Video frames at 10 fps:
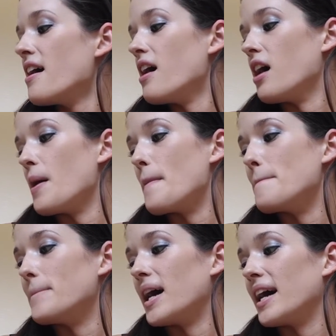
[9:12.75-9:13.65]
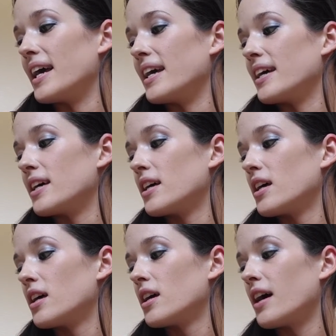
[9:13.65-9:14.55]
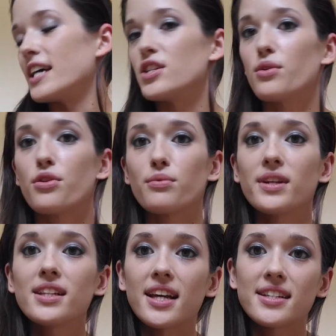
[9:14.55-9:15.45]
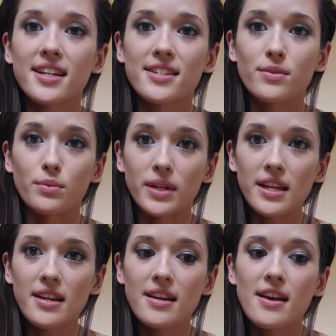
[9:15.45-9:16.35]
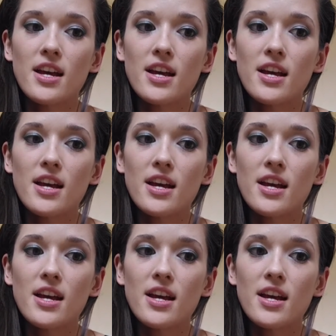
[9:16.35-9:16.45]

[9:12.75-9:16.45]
I do 3 leg days a week,